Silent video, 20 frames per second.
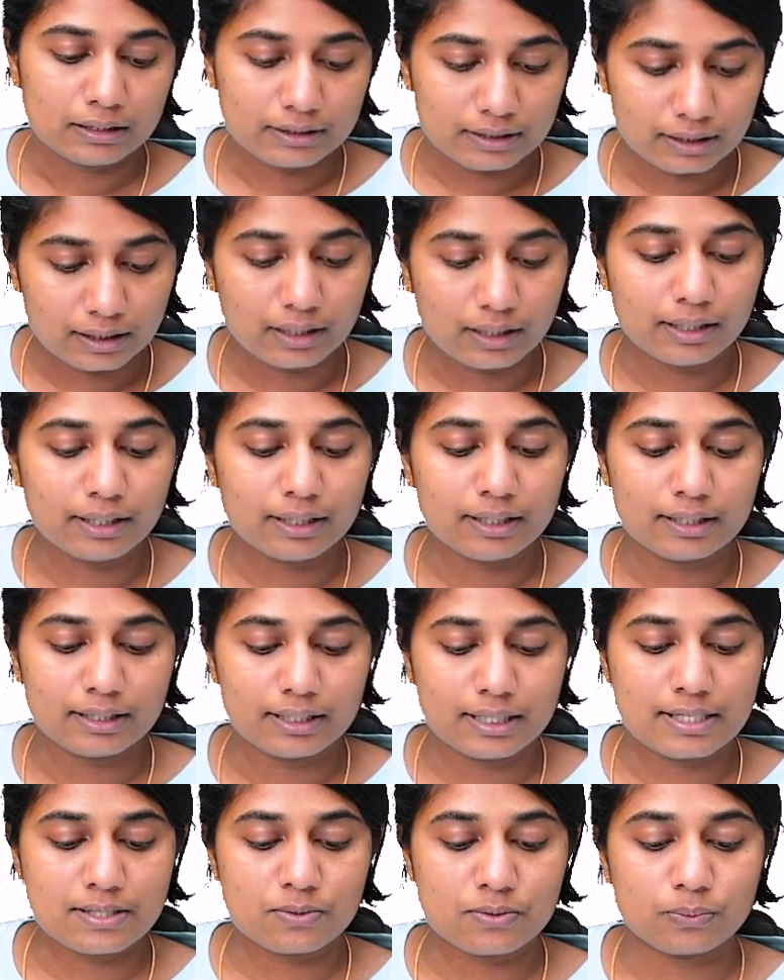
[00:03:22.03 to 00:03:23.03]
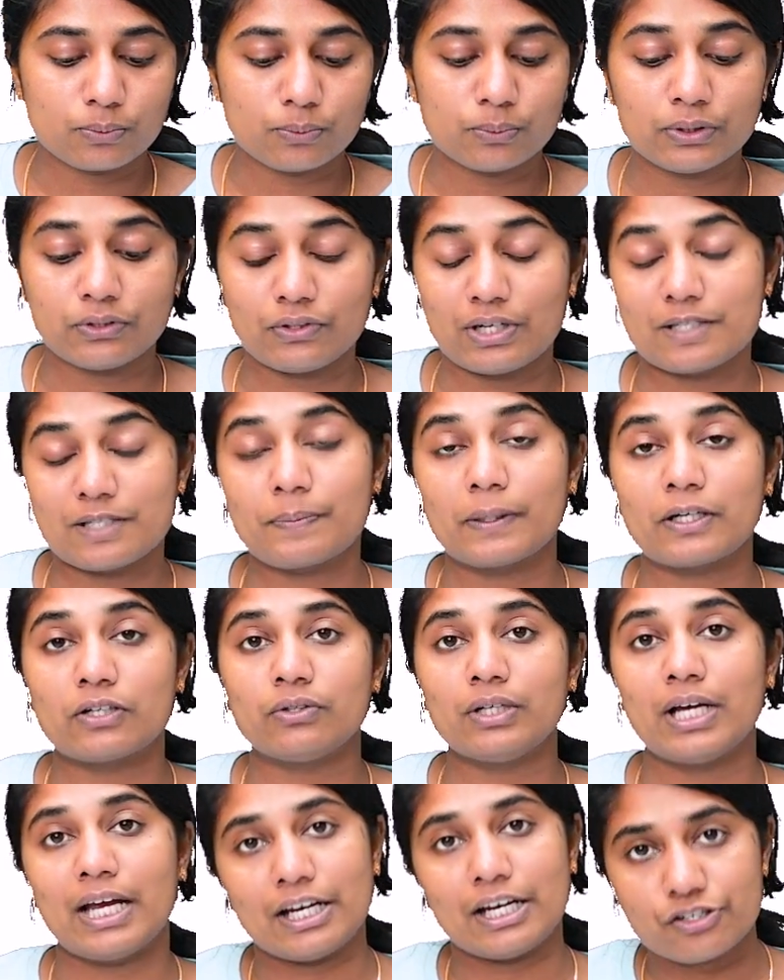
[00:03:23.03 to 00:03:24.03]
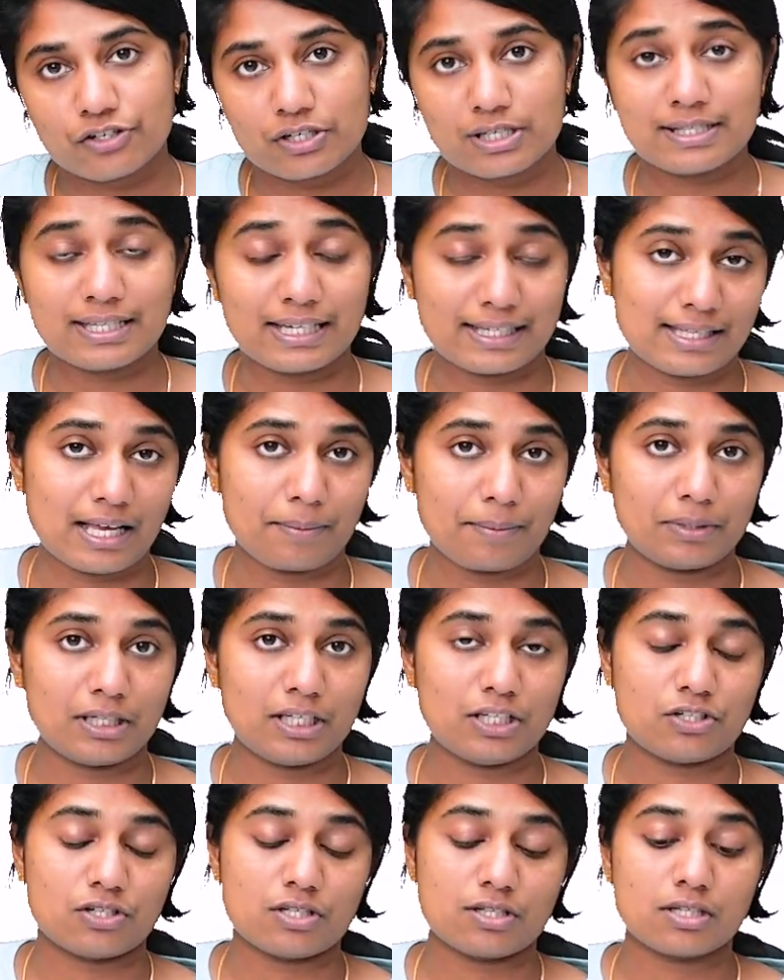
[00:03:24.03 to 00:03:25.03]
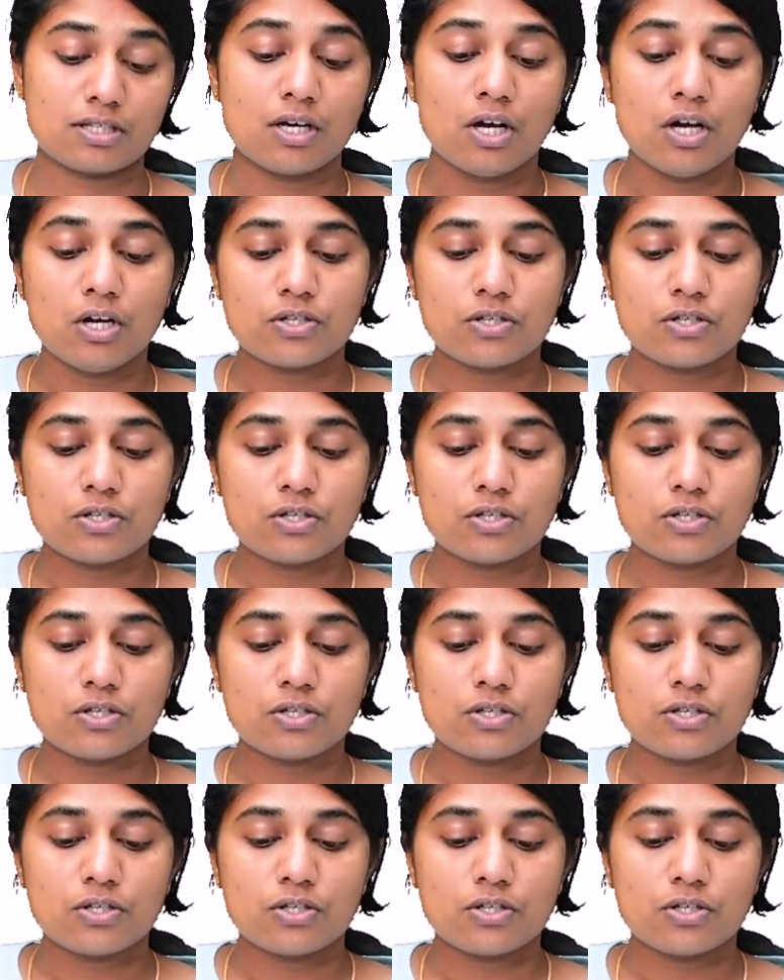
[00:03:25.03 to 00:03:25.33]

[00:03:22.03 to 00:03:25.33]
Third is with respect to the entrance examinations.